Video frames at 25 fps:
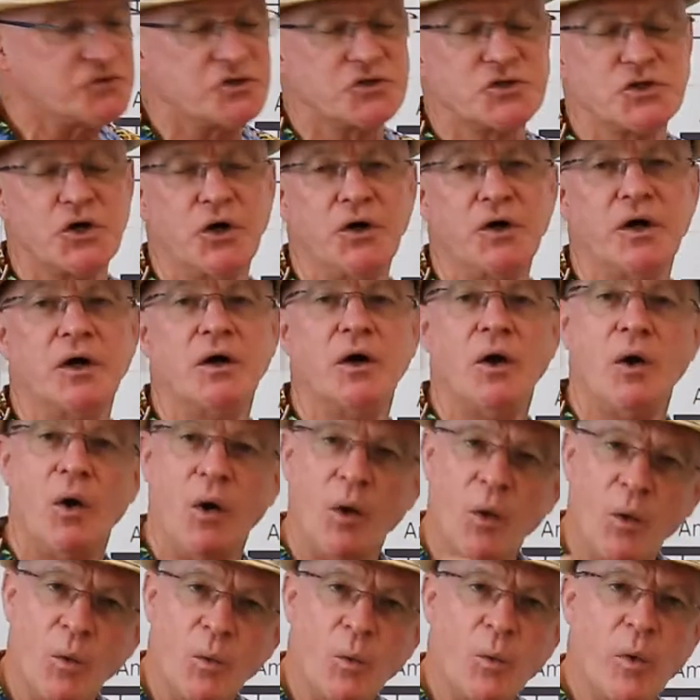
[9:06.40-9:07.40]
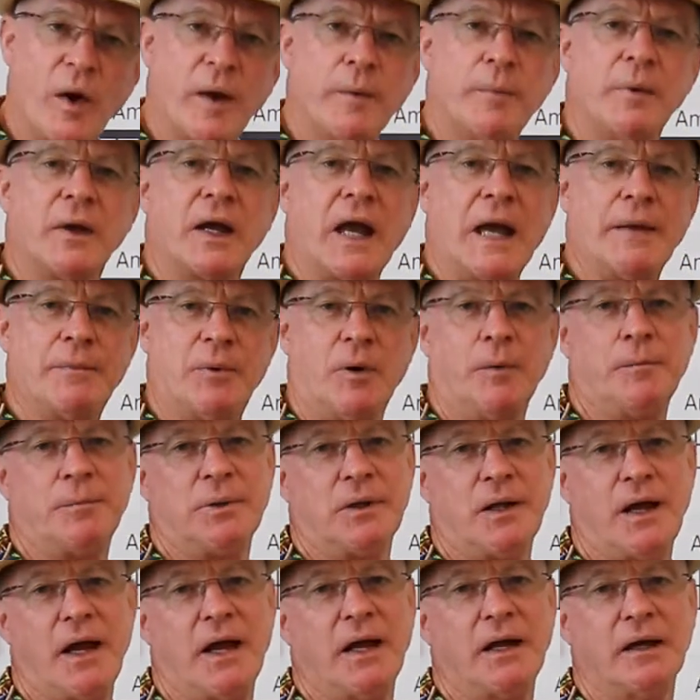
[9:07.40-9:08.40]
a tuner, we keep on
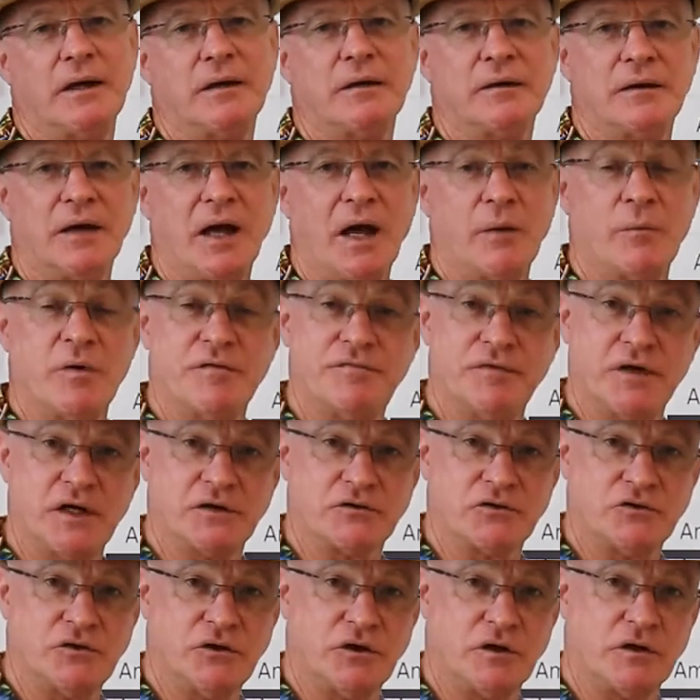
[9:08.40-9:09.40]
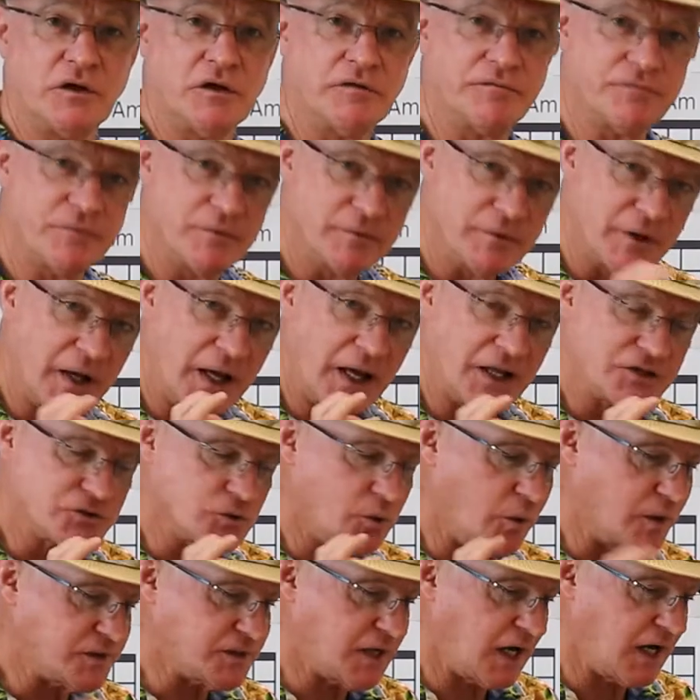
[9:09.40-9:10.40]
playing and we forget to turn it off. It's
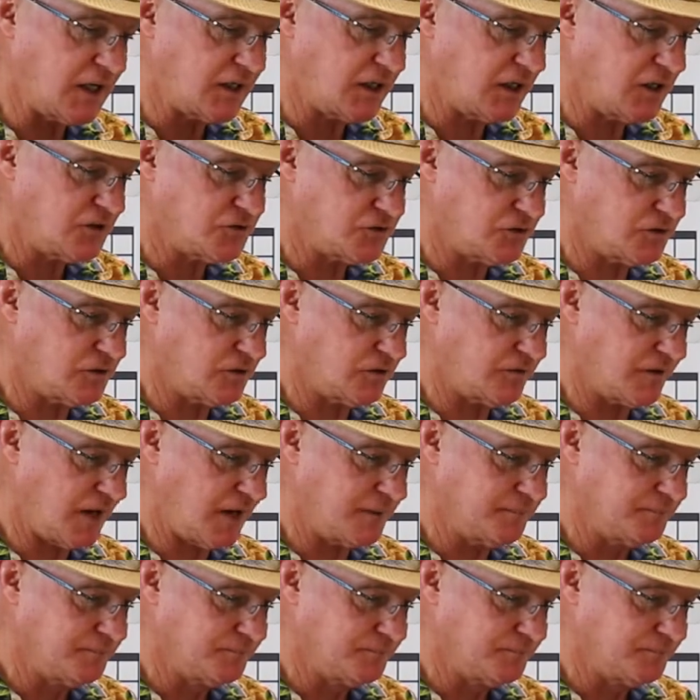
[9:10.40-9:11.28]
always handy to do that.